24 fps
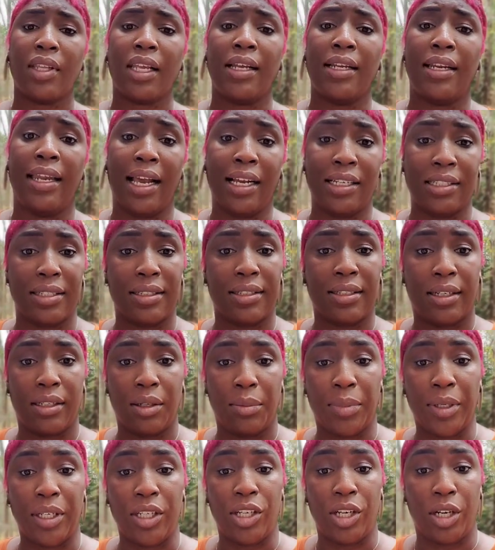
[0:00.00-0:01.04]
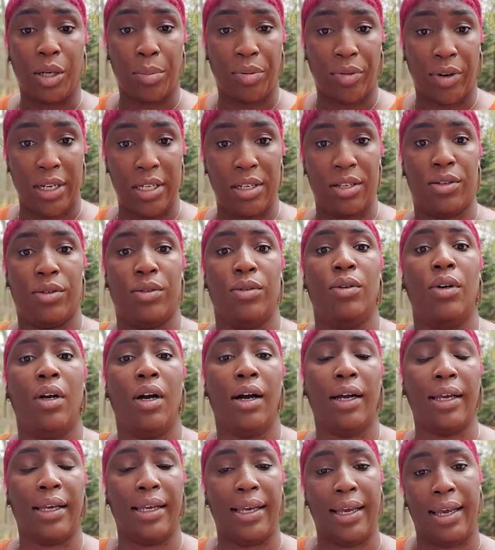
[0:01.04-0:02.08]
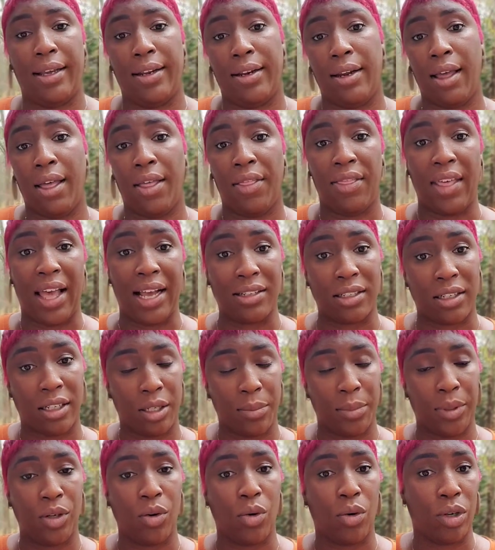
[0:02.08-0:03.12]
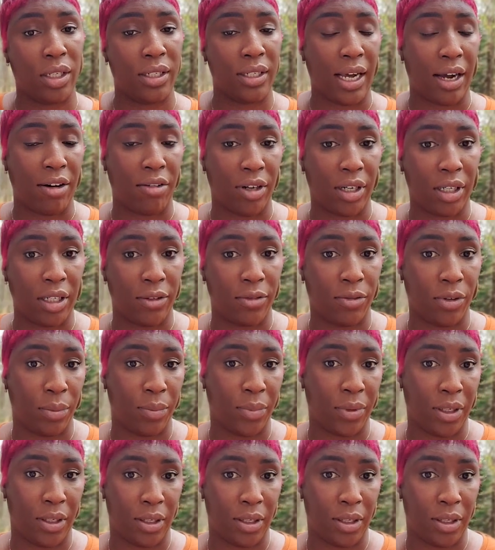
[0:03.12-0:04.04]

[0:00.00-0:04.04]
Next is going to be your appraisal. Again, that's going to be ordered directly from